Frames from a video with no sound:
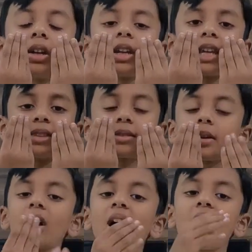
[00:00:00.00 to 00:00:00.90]
teeth
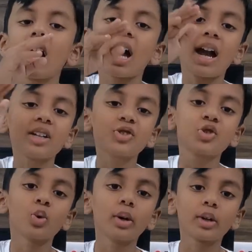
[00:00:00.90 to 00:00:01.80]
and
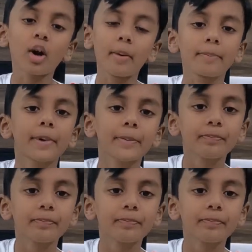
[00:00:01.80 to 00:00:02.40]
chew it up.